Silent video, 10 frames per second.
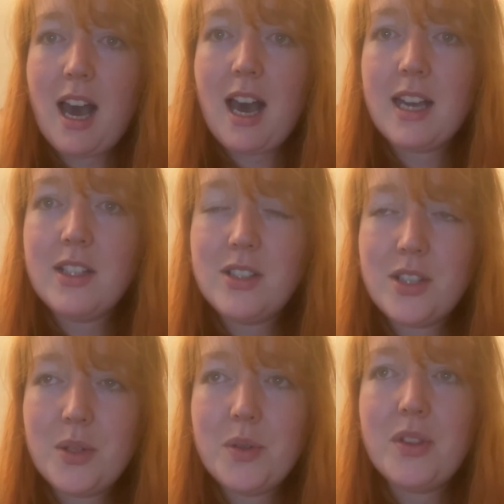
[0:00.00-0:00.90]
I
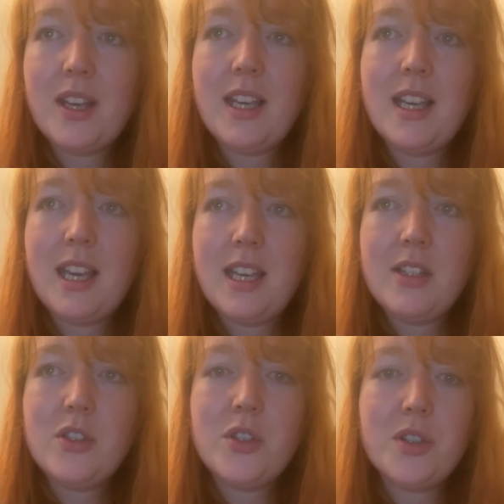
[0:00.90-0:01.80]
do think
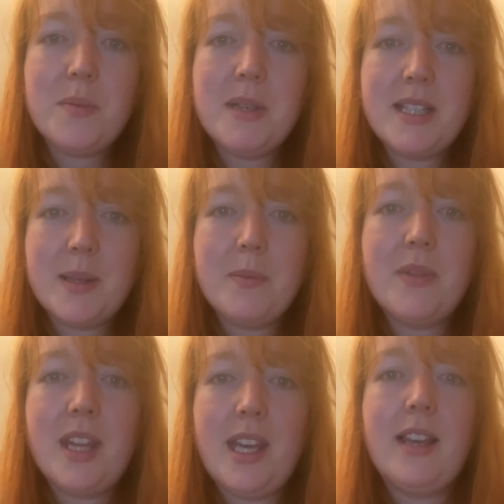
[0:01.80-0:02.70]
it should be
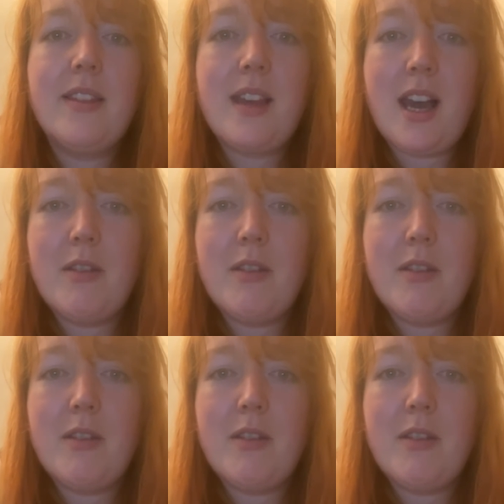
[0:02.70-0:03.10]
something that I